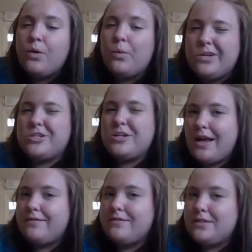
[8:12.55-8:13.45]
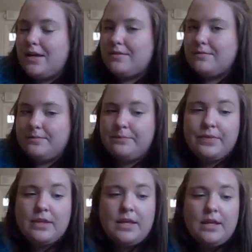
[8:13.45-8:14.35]
what should I have done?
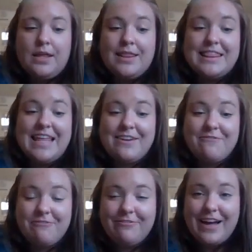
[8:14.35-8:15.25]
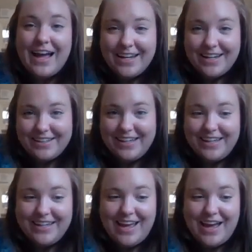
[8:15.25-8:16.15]
Then
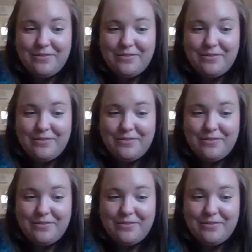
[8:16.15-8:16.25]
finally, I